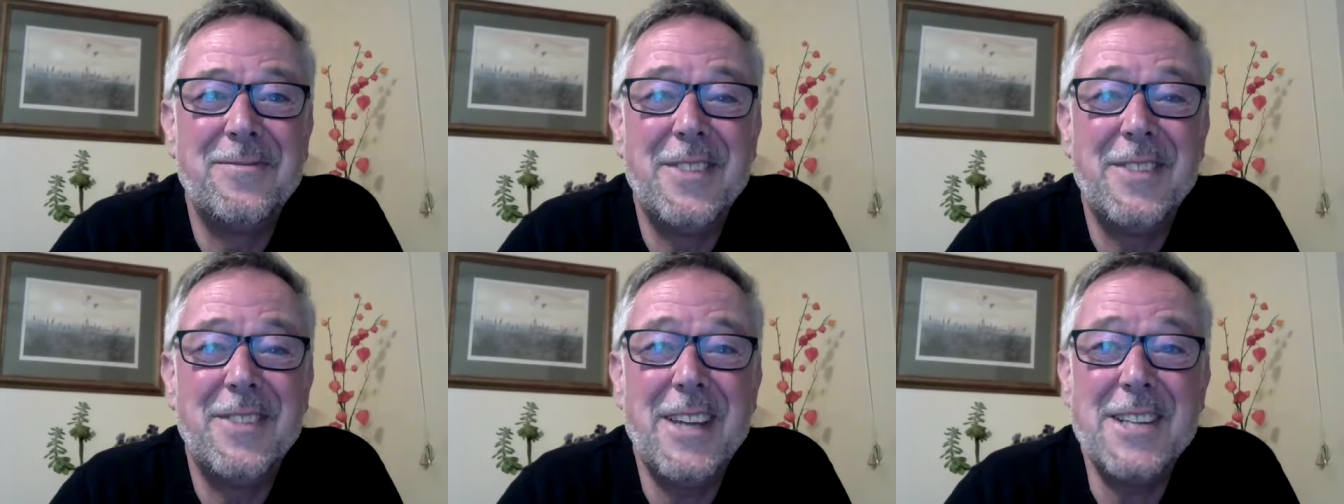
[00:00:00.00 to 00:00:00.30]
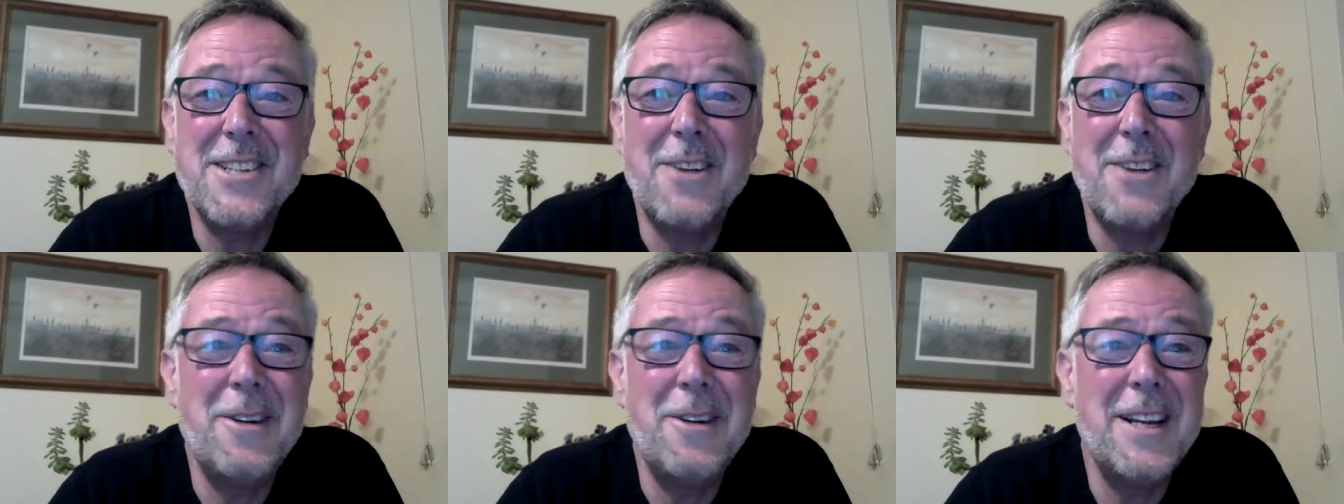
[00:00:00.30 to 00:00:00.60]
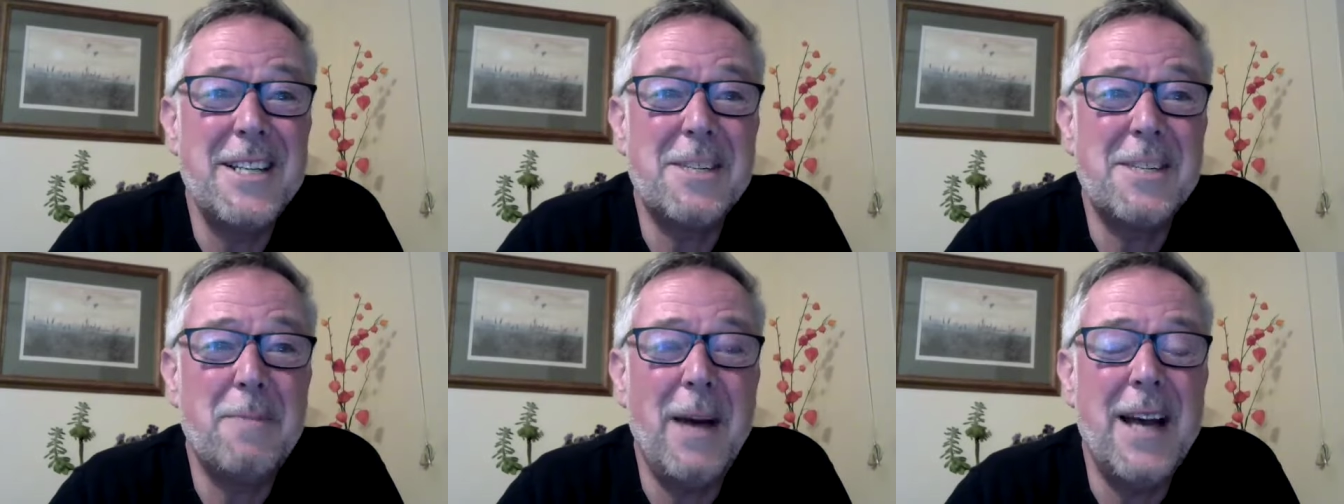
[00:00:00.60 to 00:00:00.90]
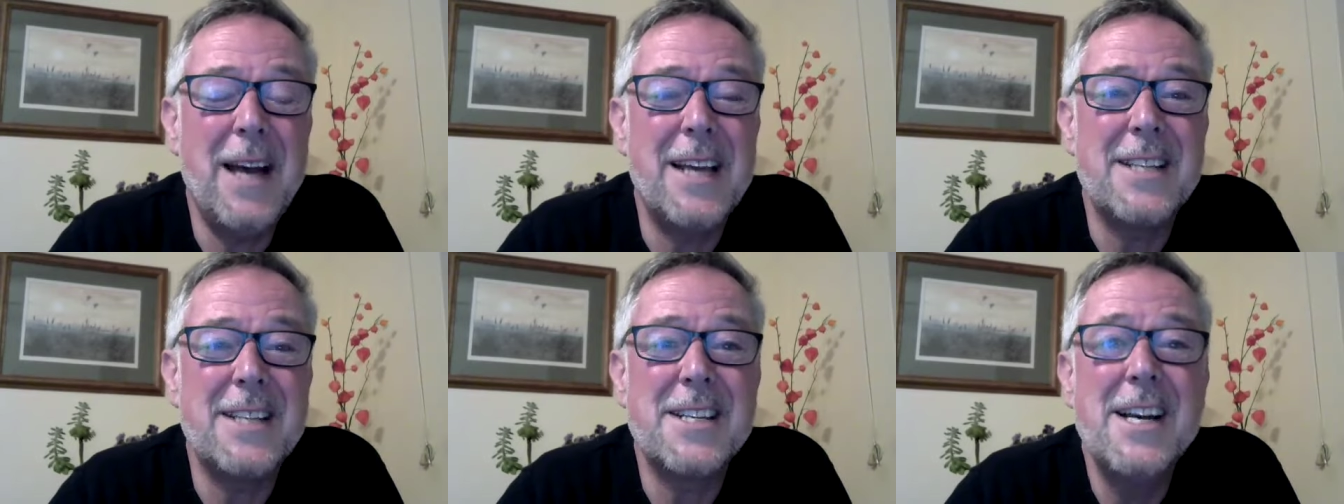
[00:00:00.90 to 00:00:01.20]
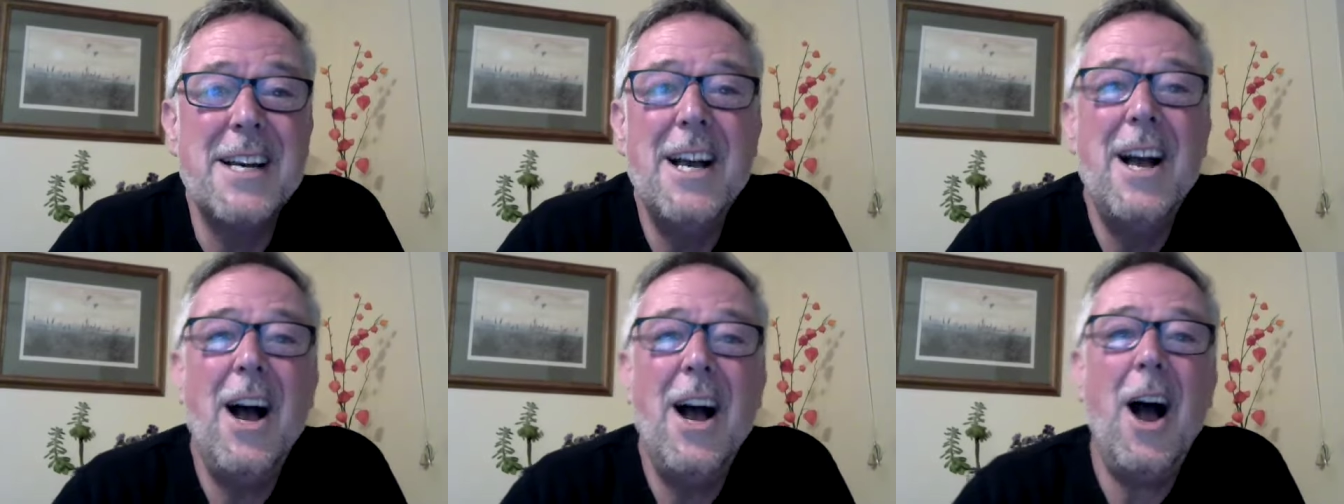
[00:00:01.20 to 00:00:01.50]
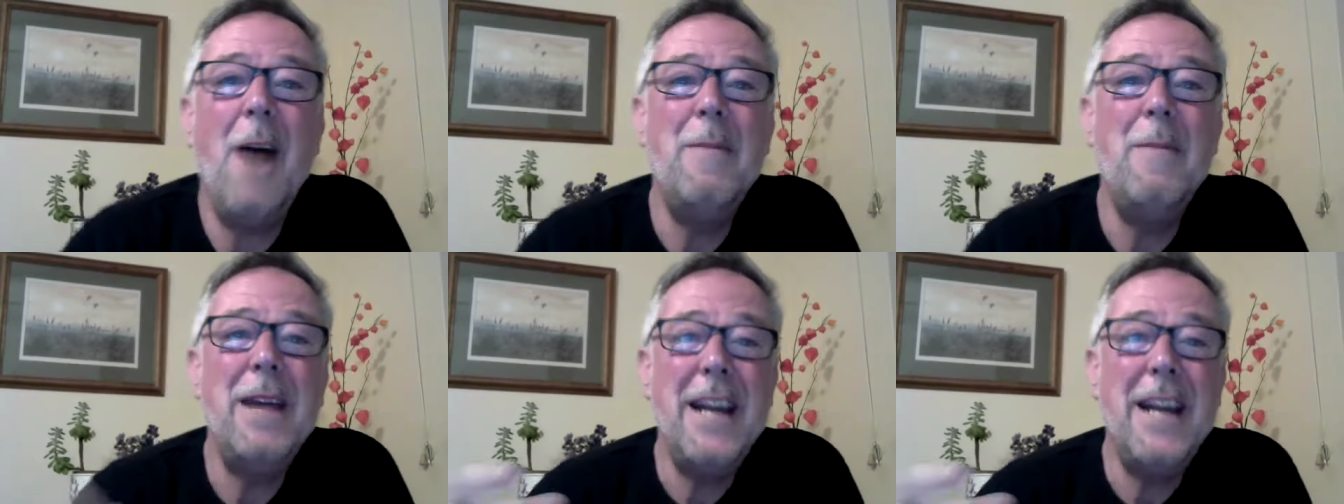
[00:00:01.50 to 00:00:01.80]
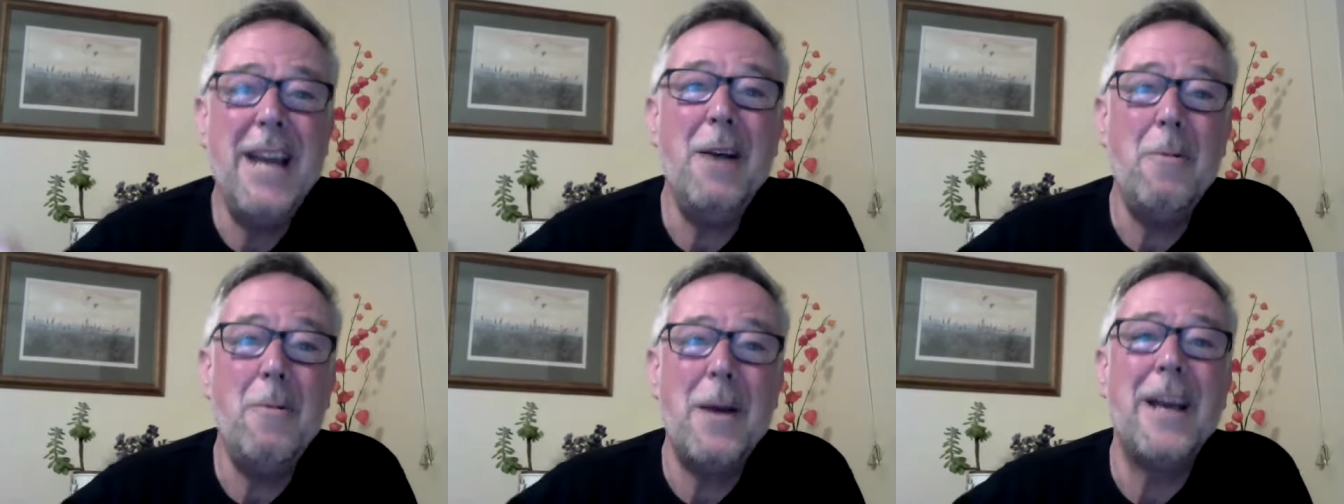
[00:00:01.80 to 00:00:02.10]
There's only space. I mean,
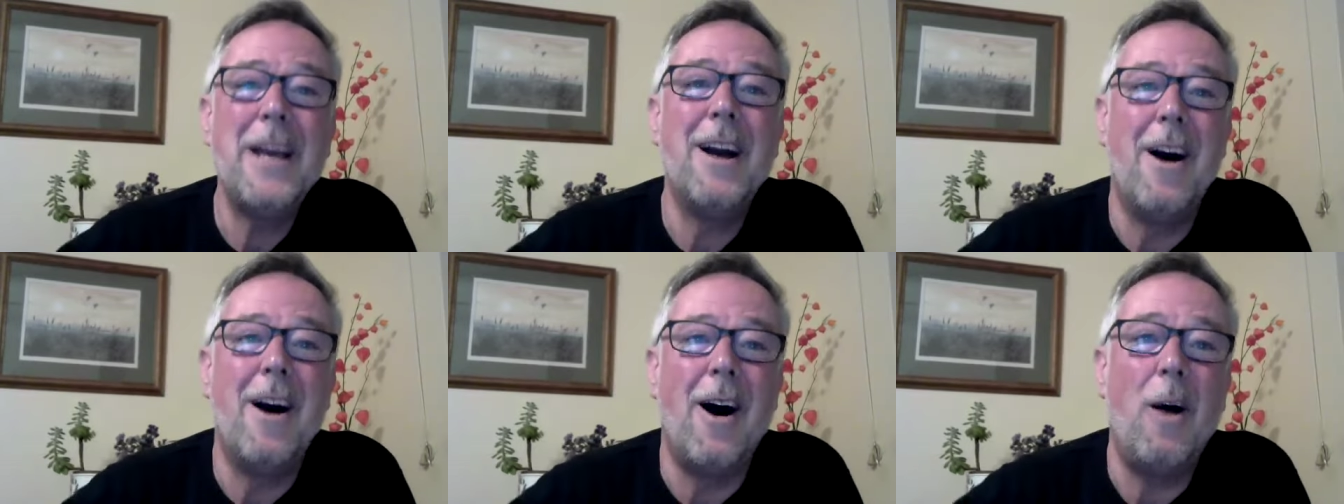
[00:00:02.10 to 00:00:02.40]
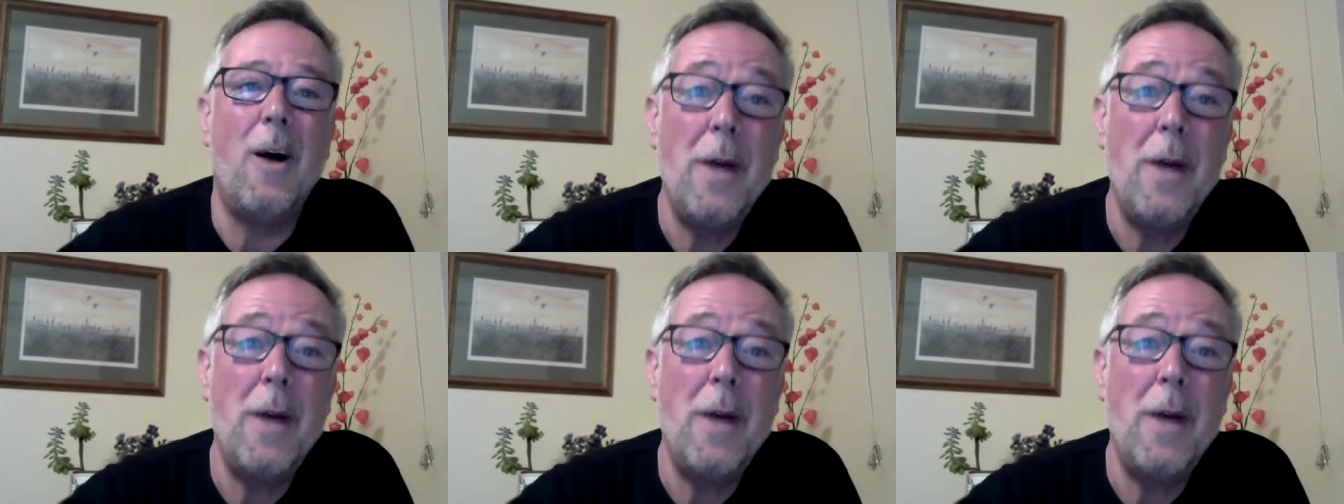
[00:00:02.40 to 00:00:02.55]
here we are.